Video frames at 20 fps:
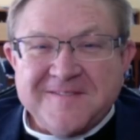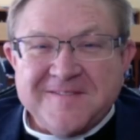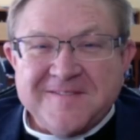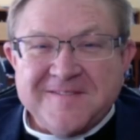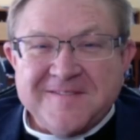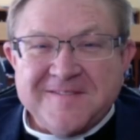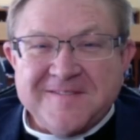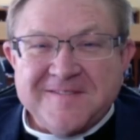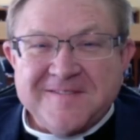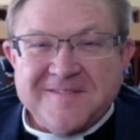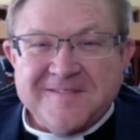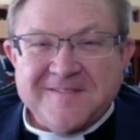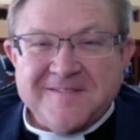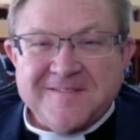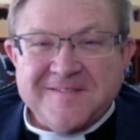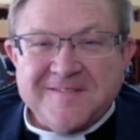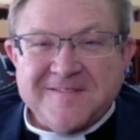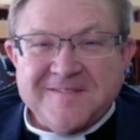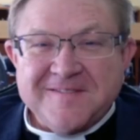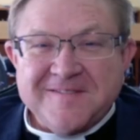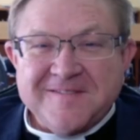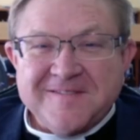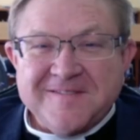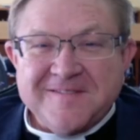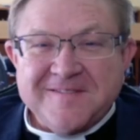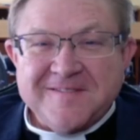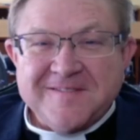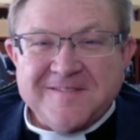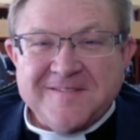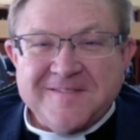
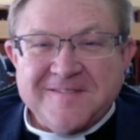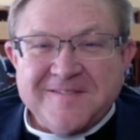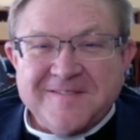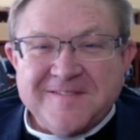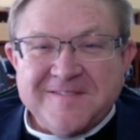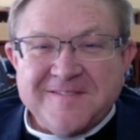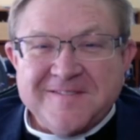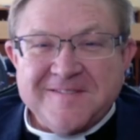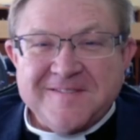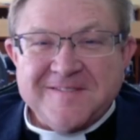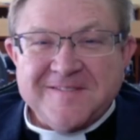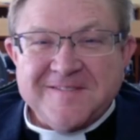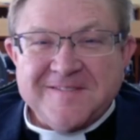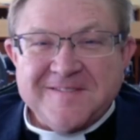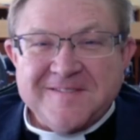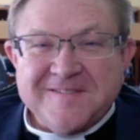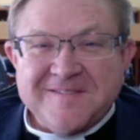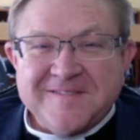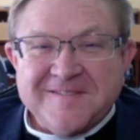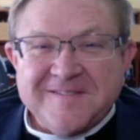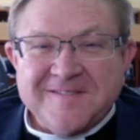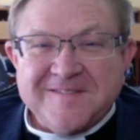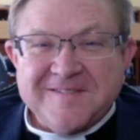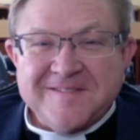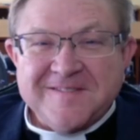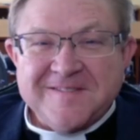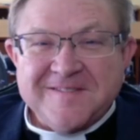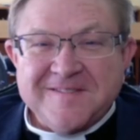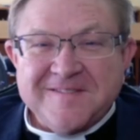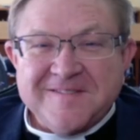
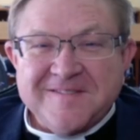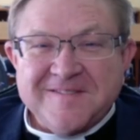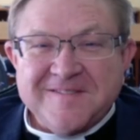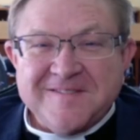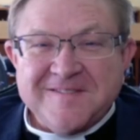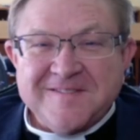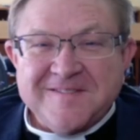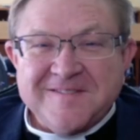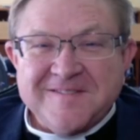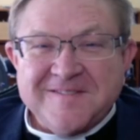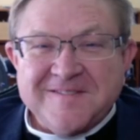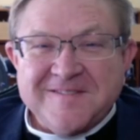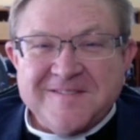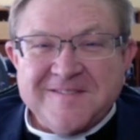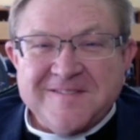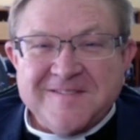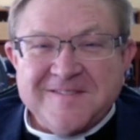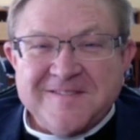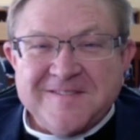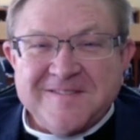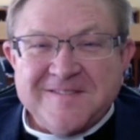The person shown says nothing.